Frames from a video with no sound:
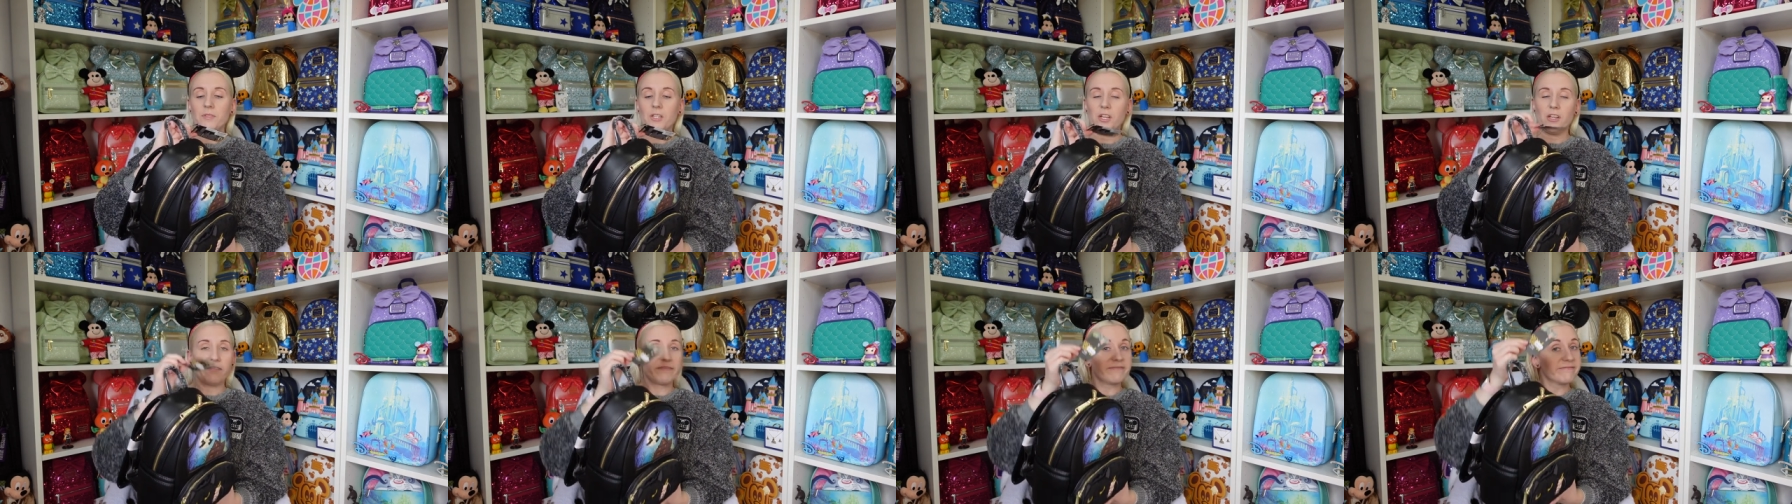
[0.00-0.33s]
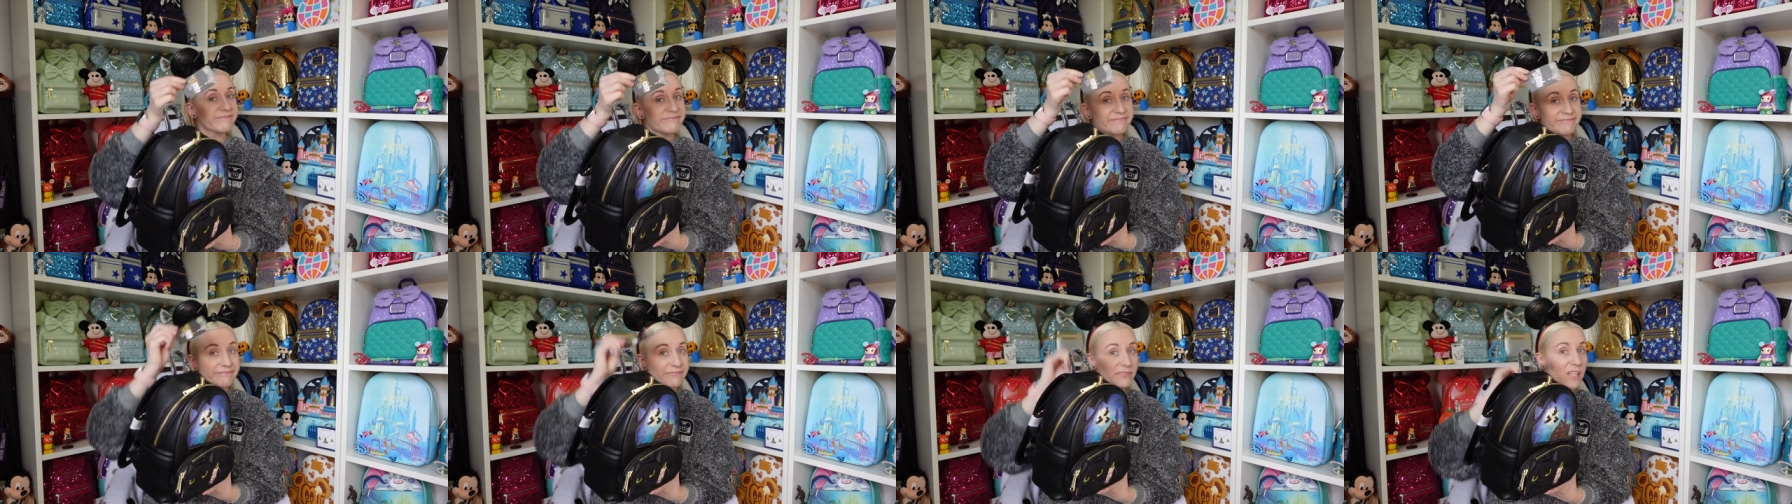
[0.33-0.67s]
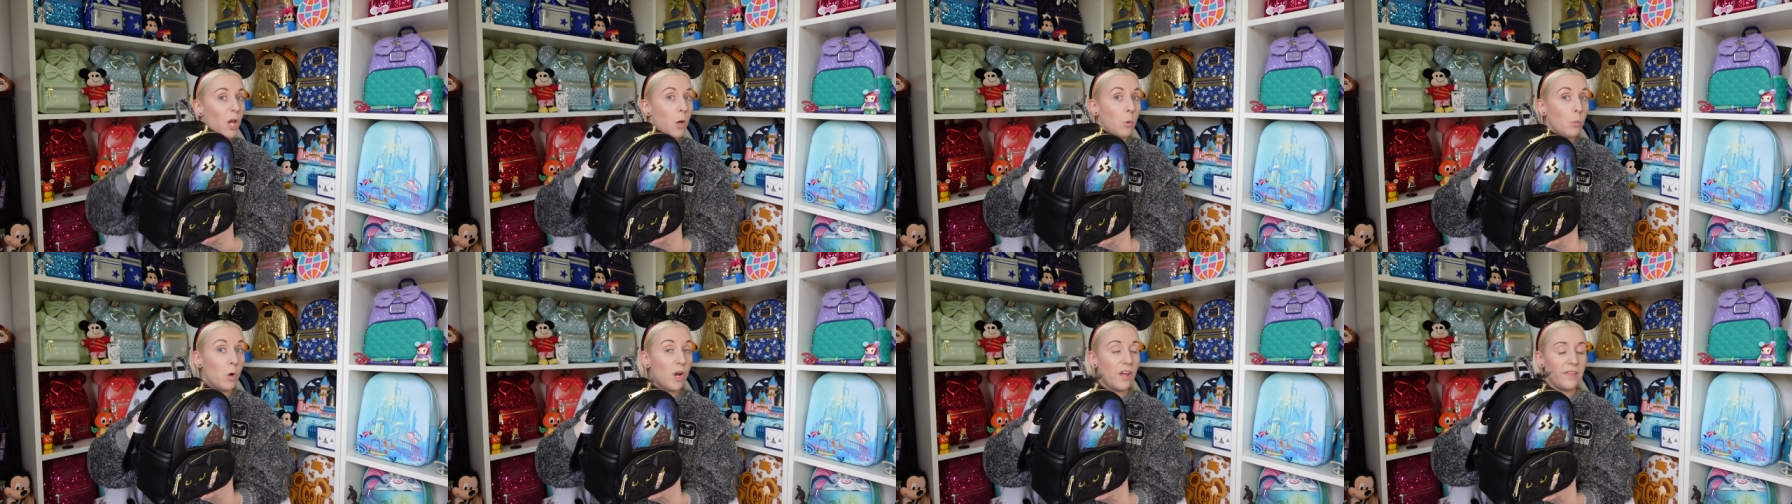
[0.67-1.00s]
so
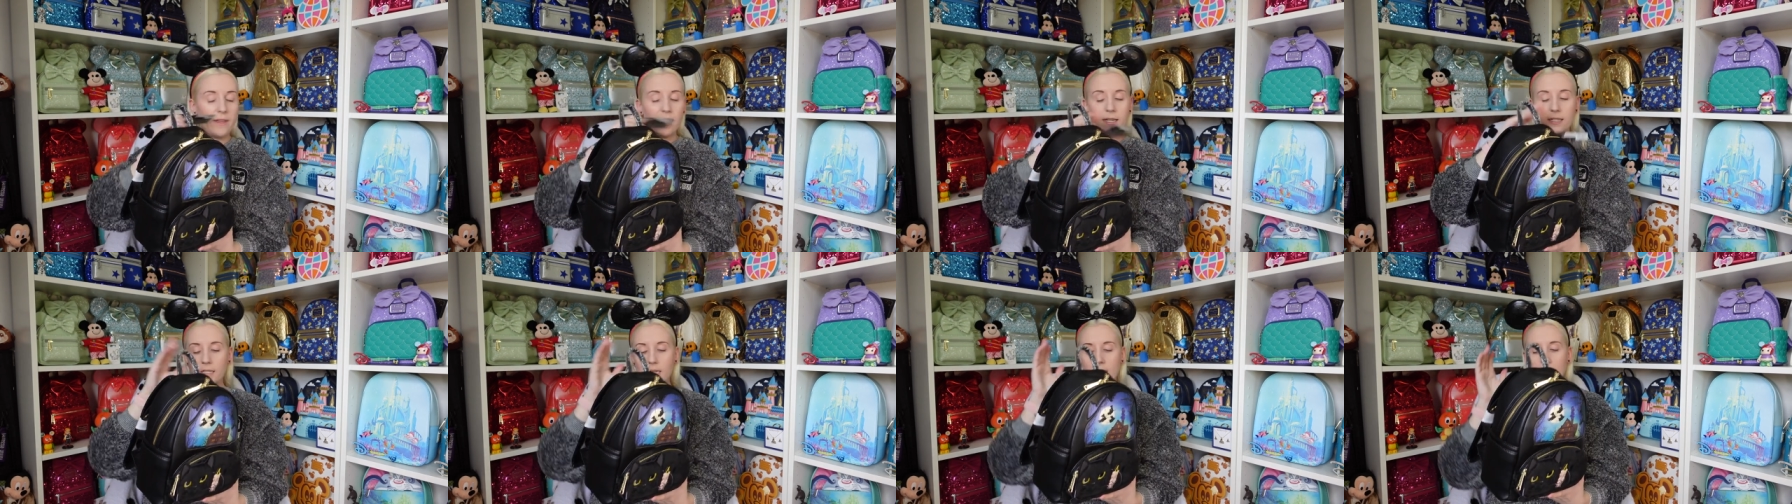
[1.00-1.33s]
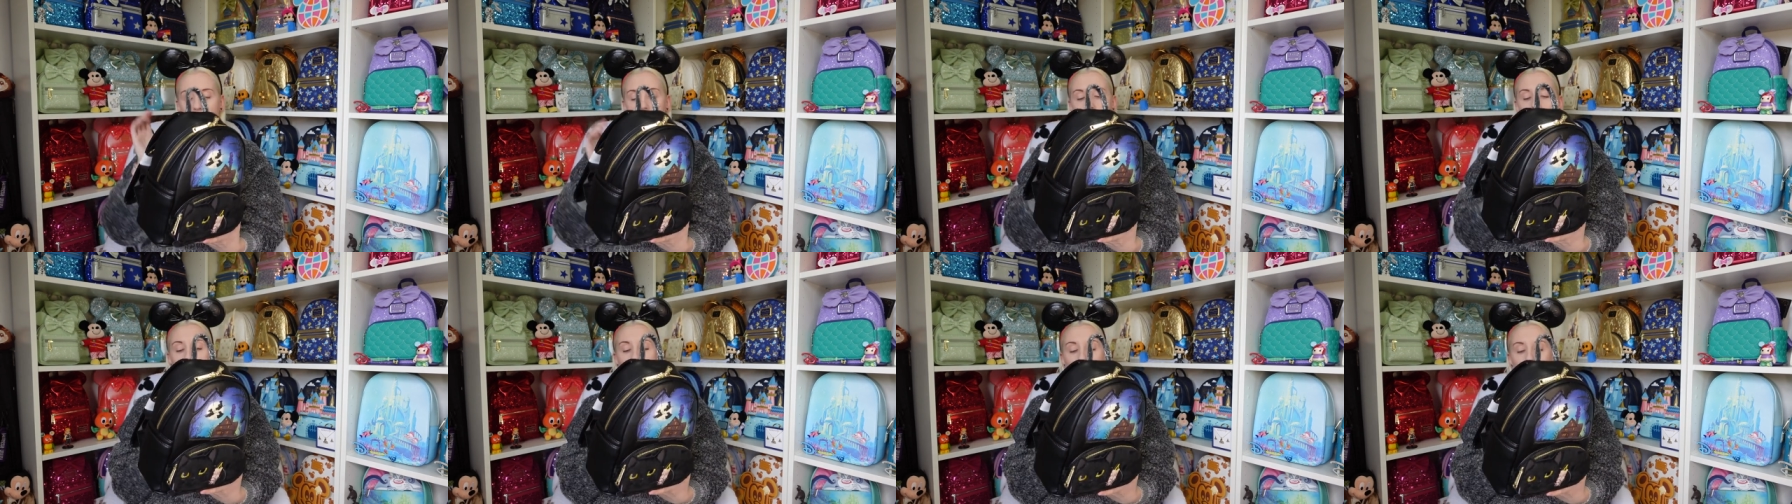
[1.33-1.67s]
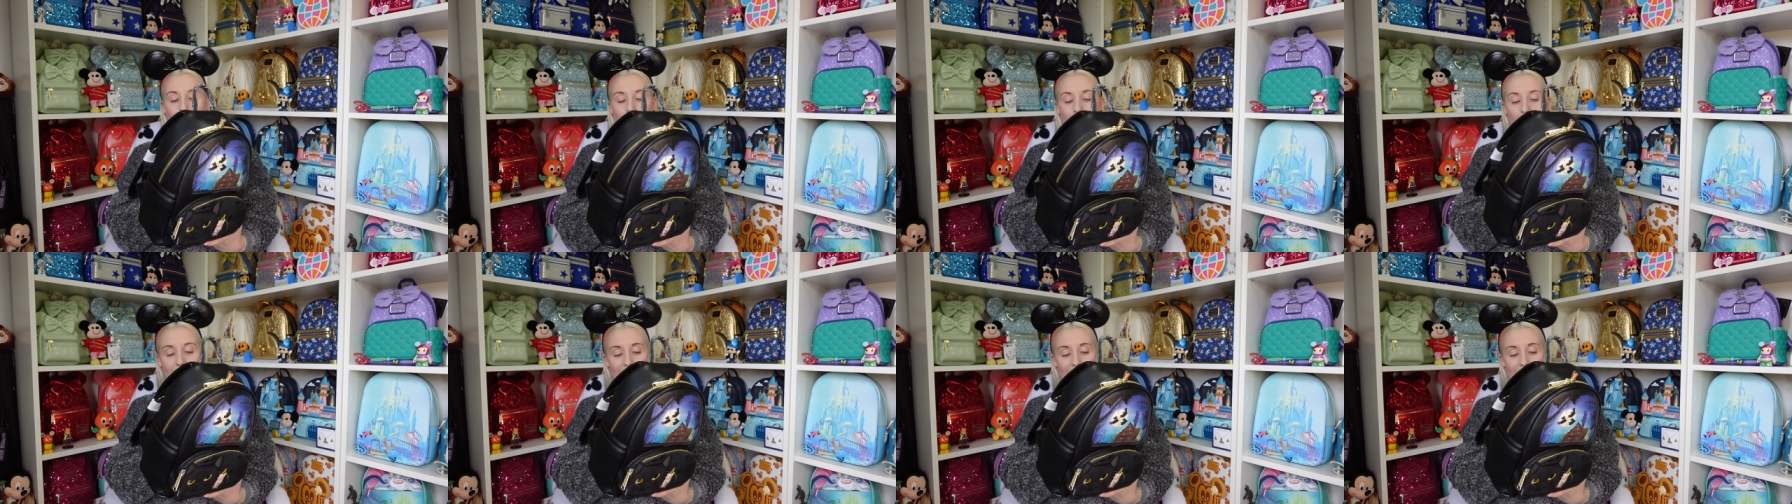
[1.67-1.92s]
worth it. The